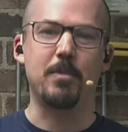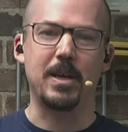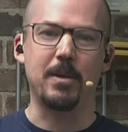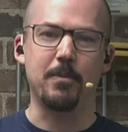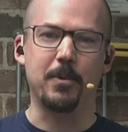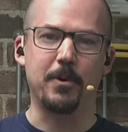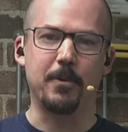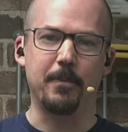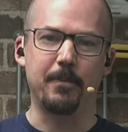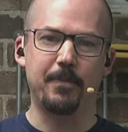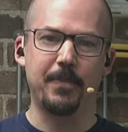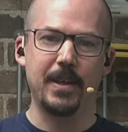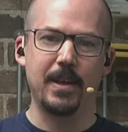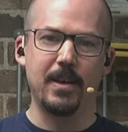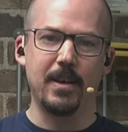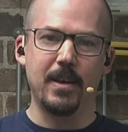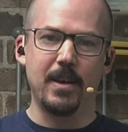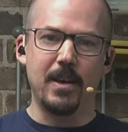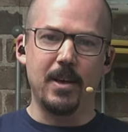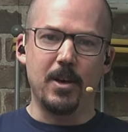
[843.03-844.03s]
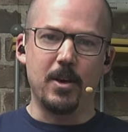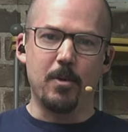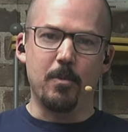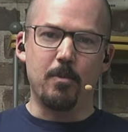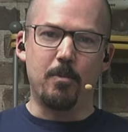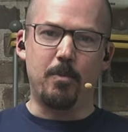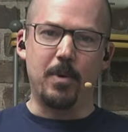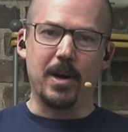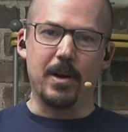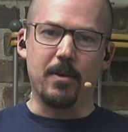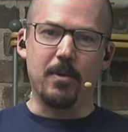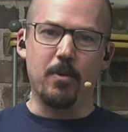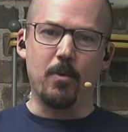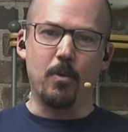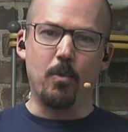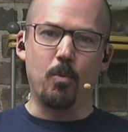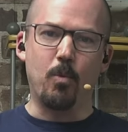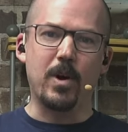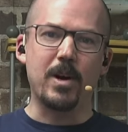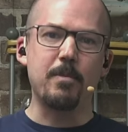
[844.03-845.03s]
people. But
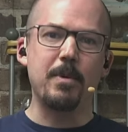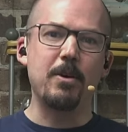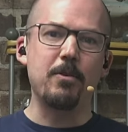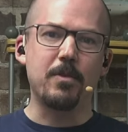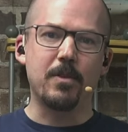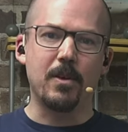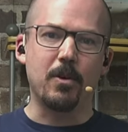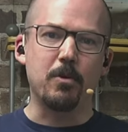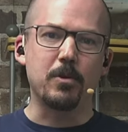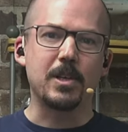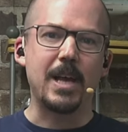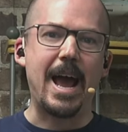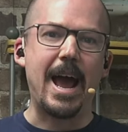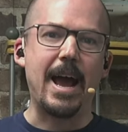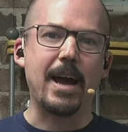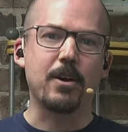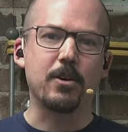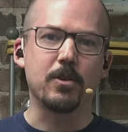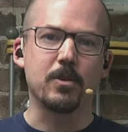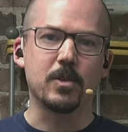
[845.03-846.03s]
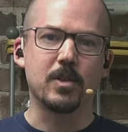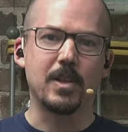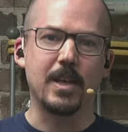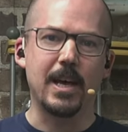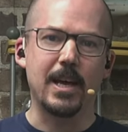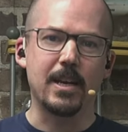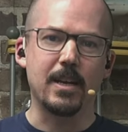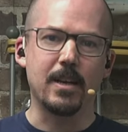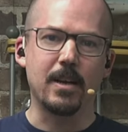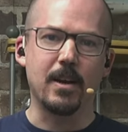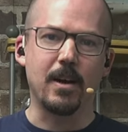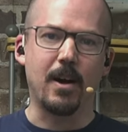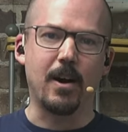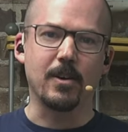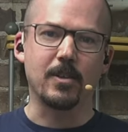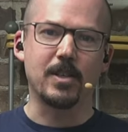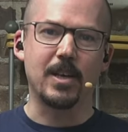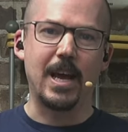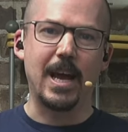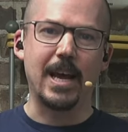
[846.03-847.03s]
what about those hackers that
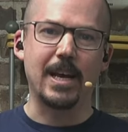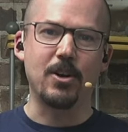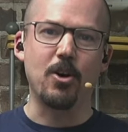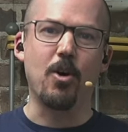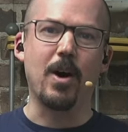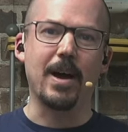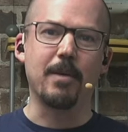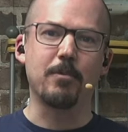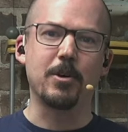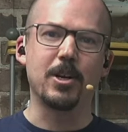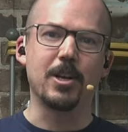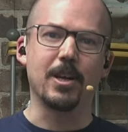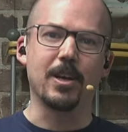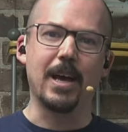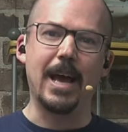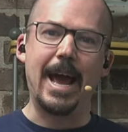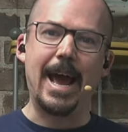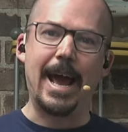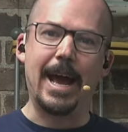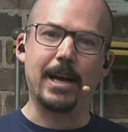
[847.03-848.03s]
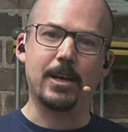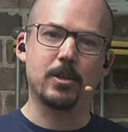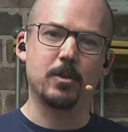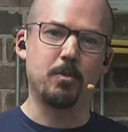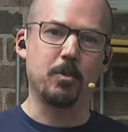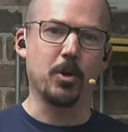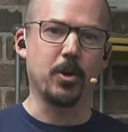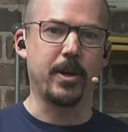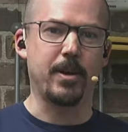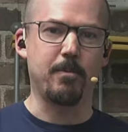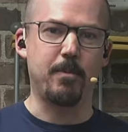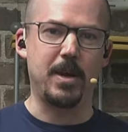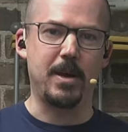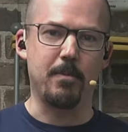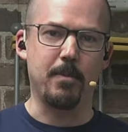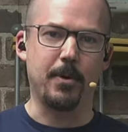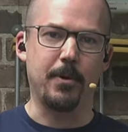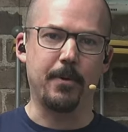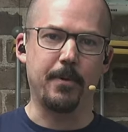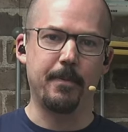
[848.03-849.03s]
are saying, no, I'm going to exploit
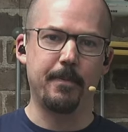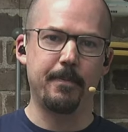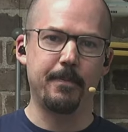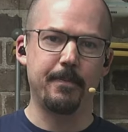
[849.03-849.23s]
people?